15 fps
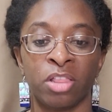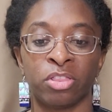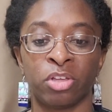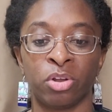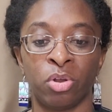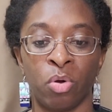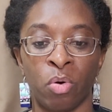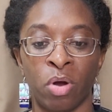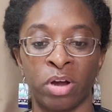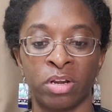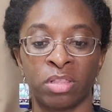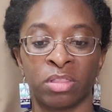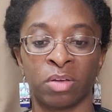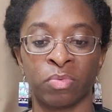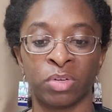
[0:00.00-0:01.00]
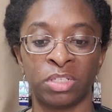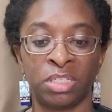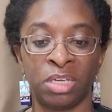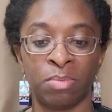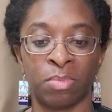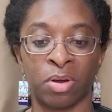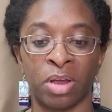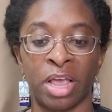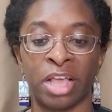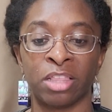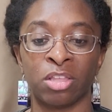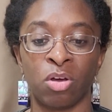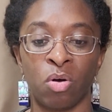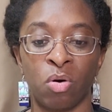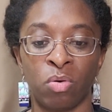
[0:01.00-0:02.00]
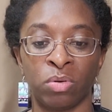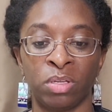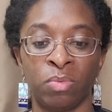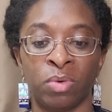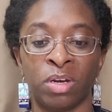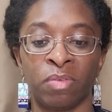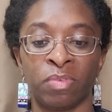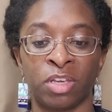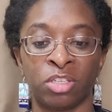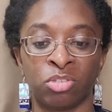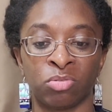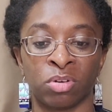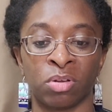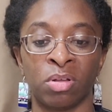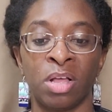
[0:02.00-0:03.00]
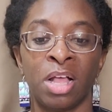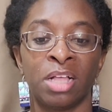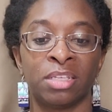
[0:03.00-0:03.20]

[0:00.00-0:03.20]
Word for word: The Lord, the Redeemer, and the Holy One of Israel